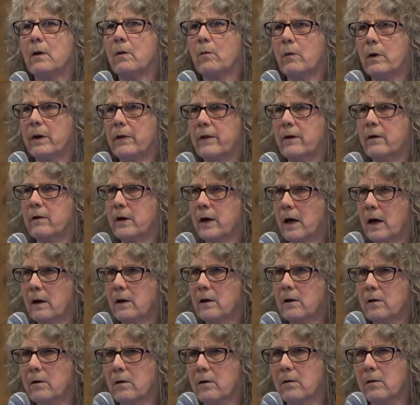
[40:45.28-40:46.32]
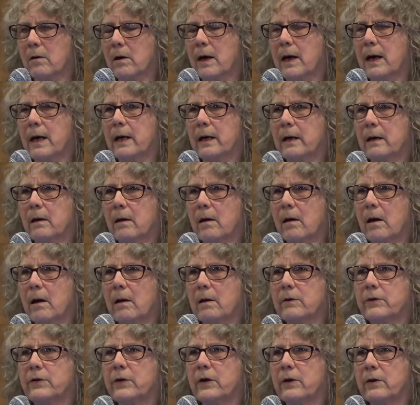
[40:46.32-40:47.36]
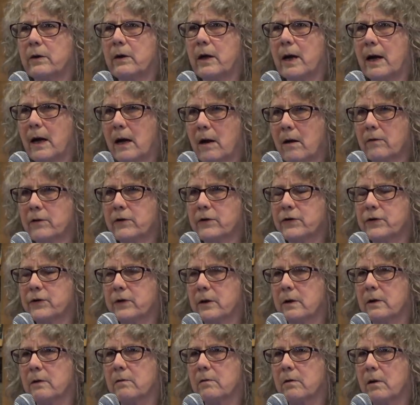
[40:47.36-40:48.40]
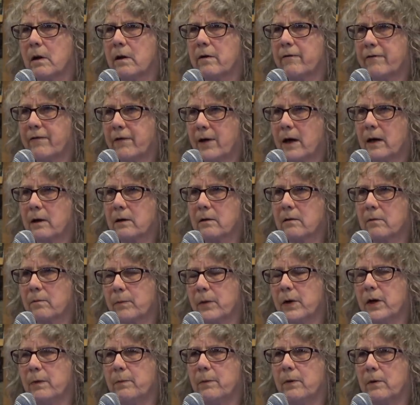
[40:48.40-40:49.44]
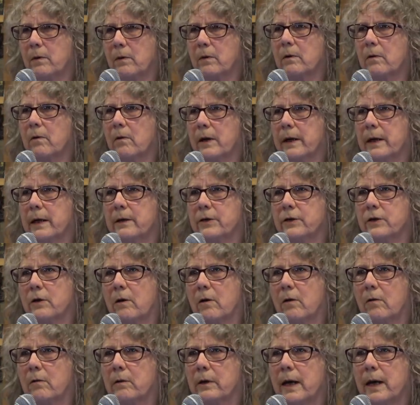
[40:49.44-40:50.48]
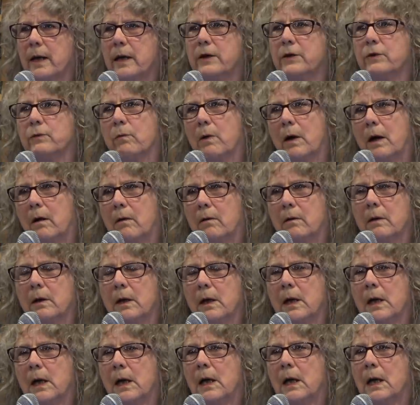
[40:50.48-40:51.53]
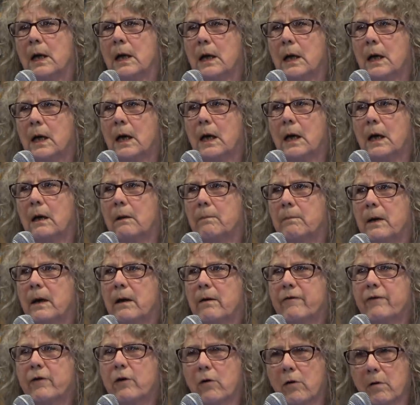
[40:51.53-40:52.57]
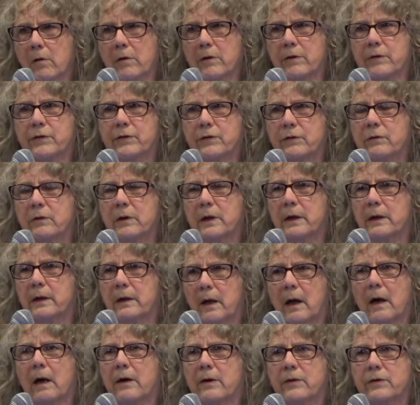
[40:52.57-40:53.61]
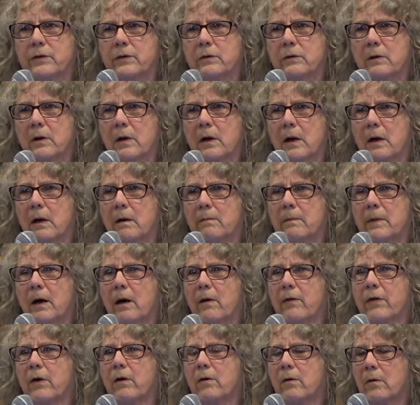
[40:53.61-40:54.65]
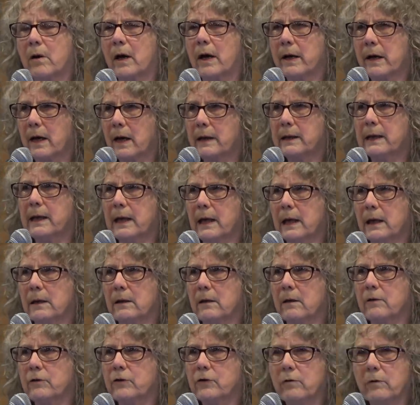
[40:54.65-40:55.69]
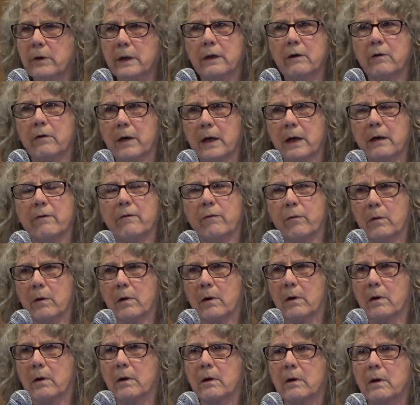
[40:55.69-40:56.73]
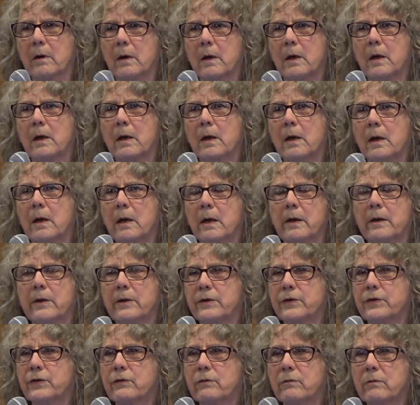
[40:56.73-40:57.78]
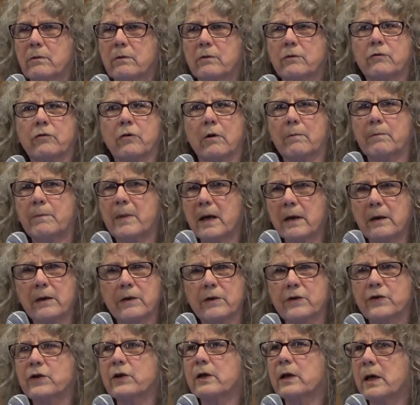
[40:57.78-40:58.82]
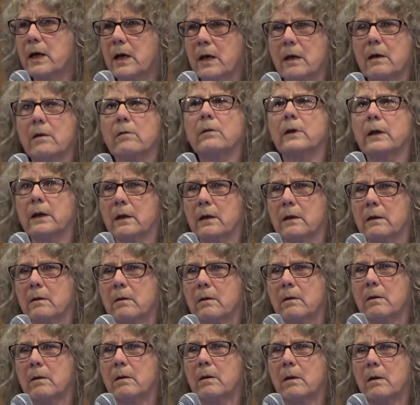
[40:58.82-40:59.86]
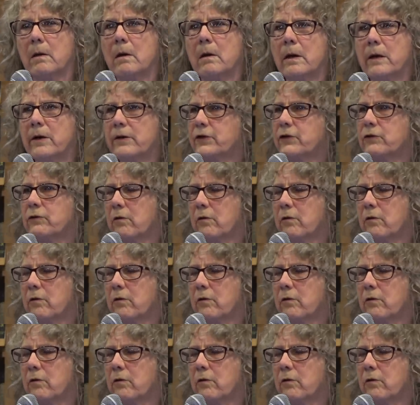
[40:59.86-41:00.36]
when they're younger, and do, how does it affect people going into old age? Well, um, of course it does. Um, although, I, again, doing creative work is tremendously healing. It's